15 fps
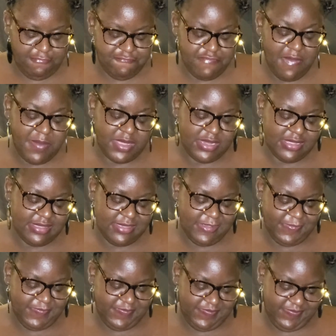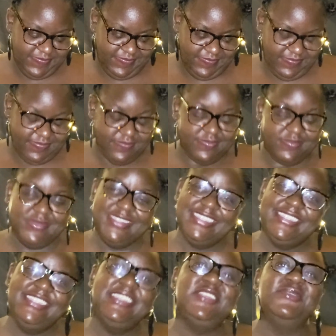Feminism.
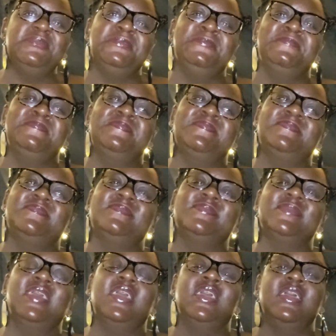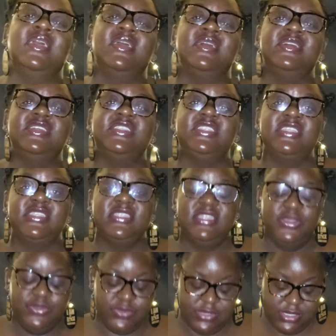Synonym.
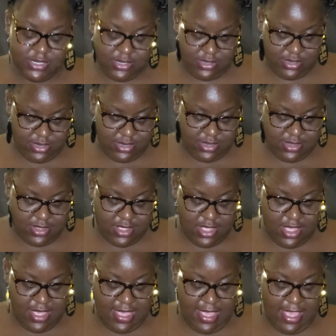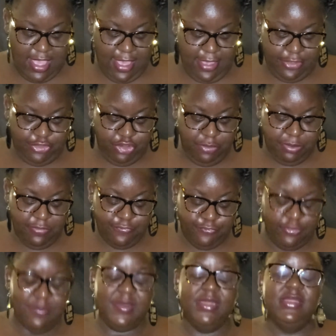Sisterhood. A group of
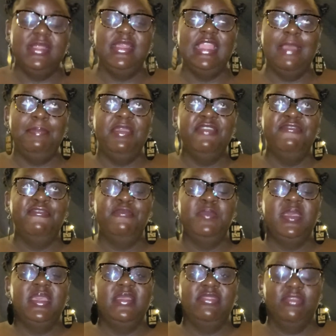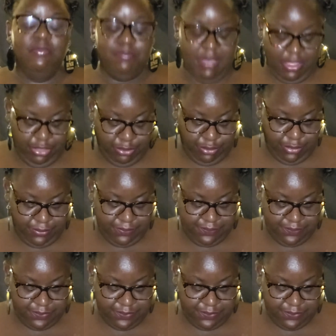women clapping for me in the bathroom